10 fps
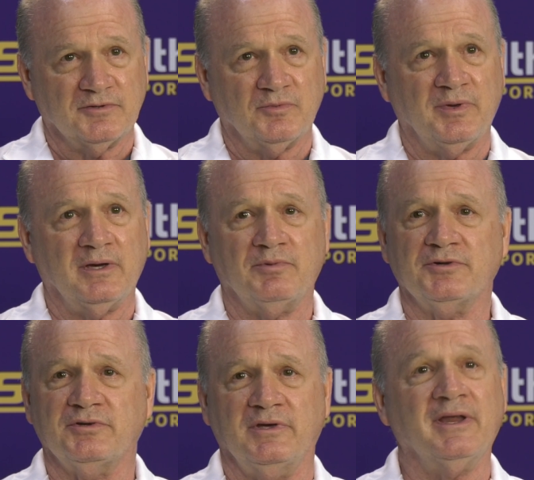to be
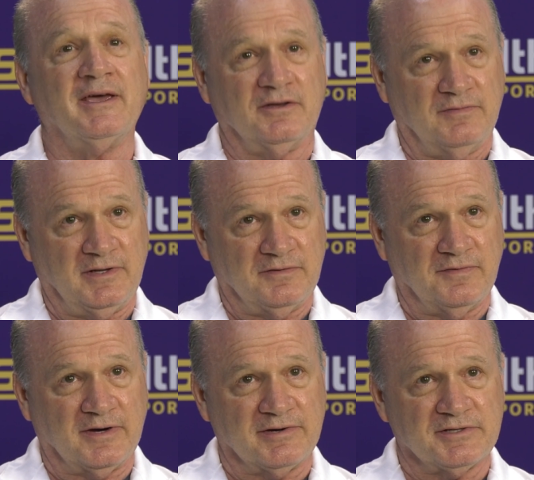able to inactivate the
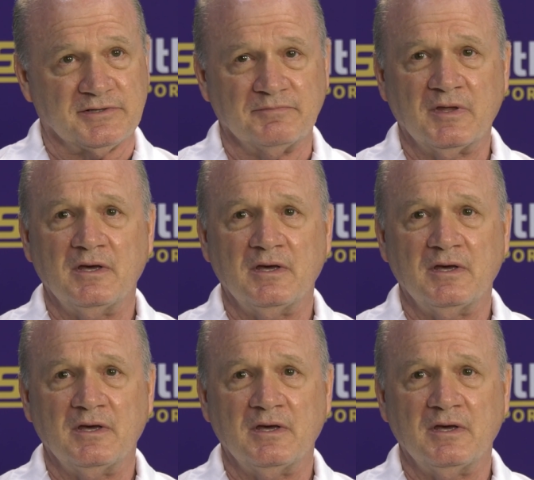virus